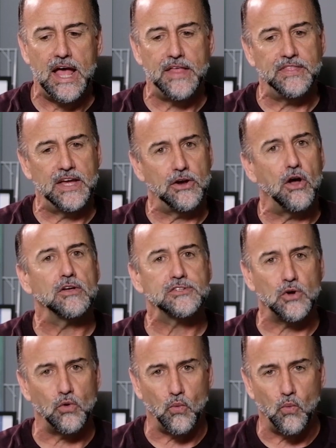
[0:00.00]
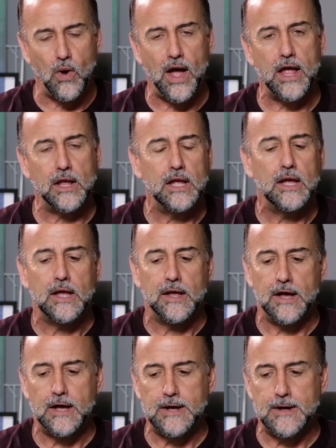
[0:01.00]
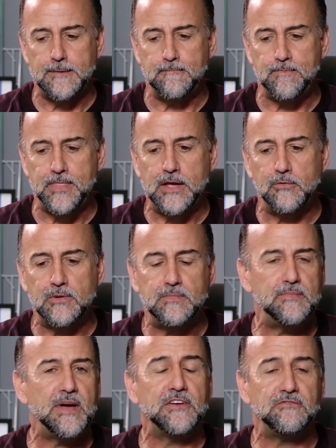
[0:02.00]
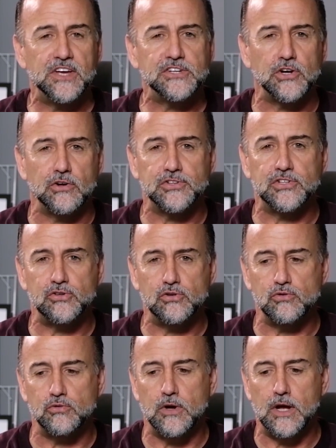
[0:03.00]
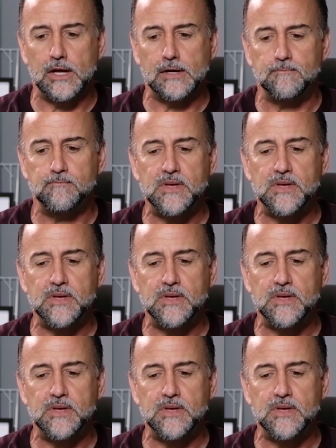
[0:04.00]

and then also why um, it would be beneficial to uh,